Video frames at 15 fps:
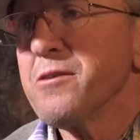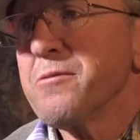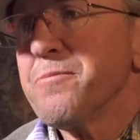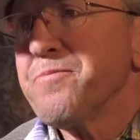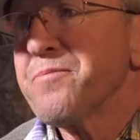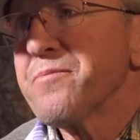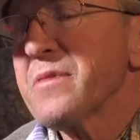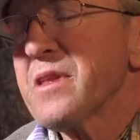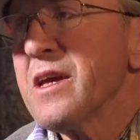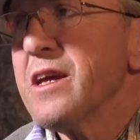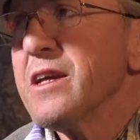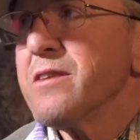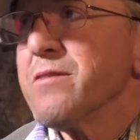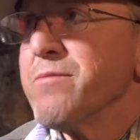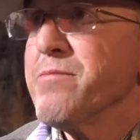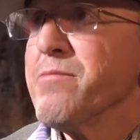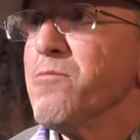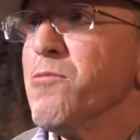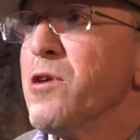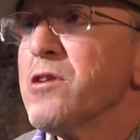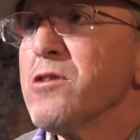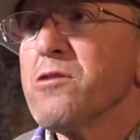year, and
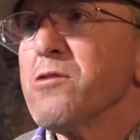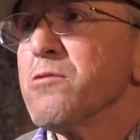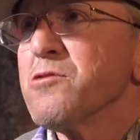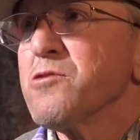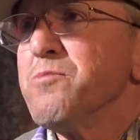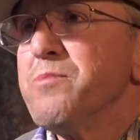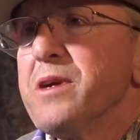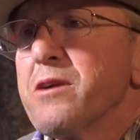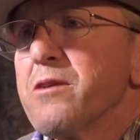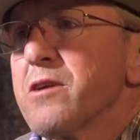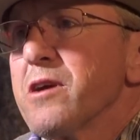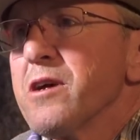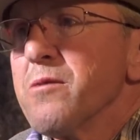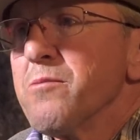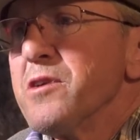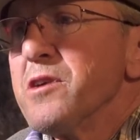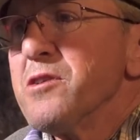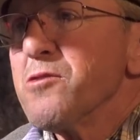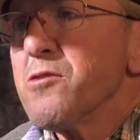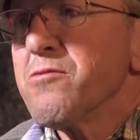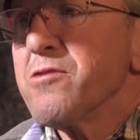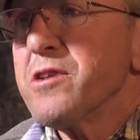one of those beer
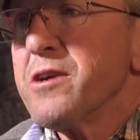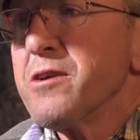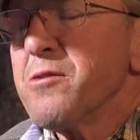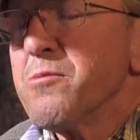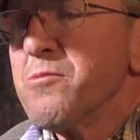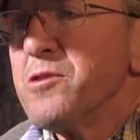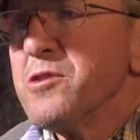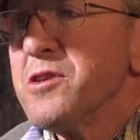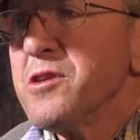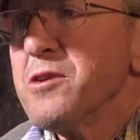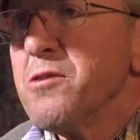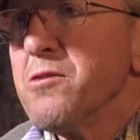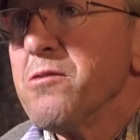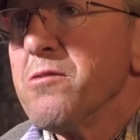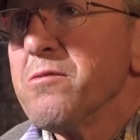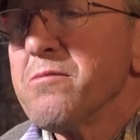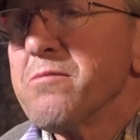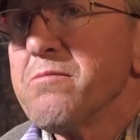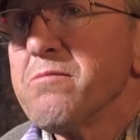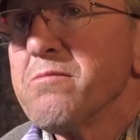companies over there in Brazil,